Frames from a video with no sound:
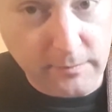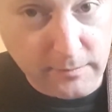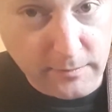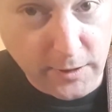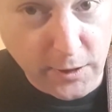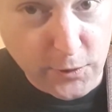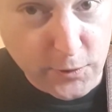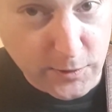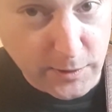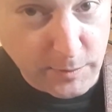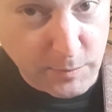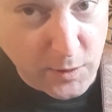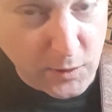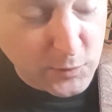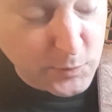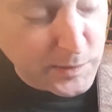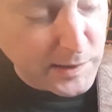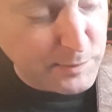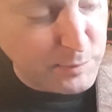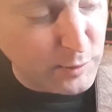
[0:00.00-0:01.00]

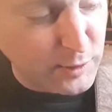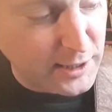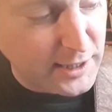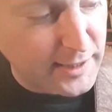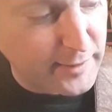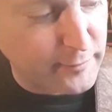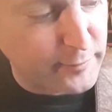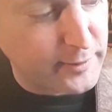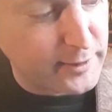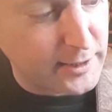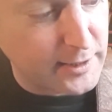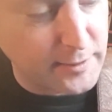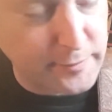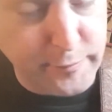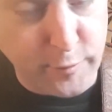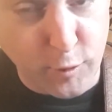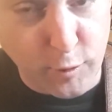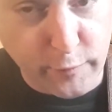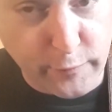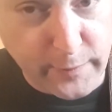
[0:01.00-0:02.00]
most people have
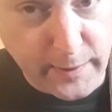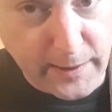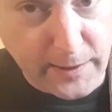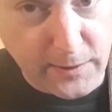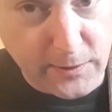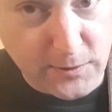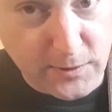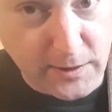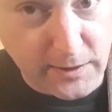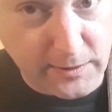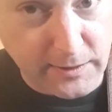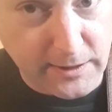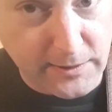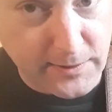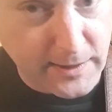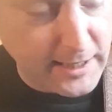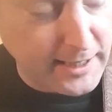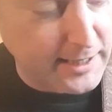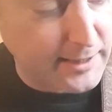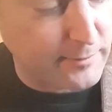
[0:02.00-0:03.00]
4 fingers on this
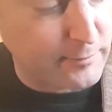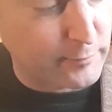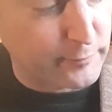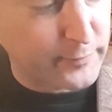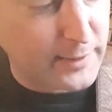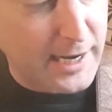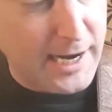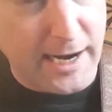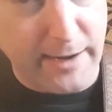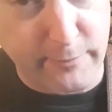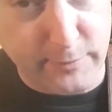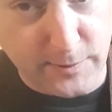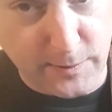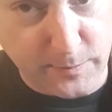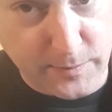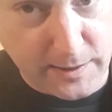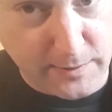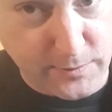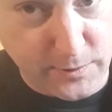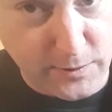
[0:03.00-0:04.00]
hand, or 5.
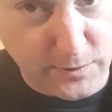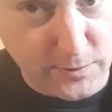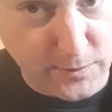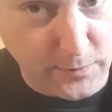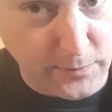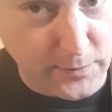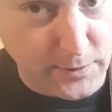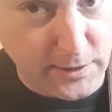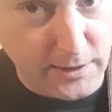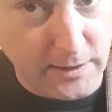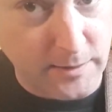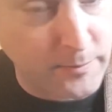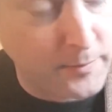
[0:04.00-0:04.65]
Sometimes you use your thumb.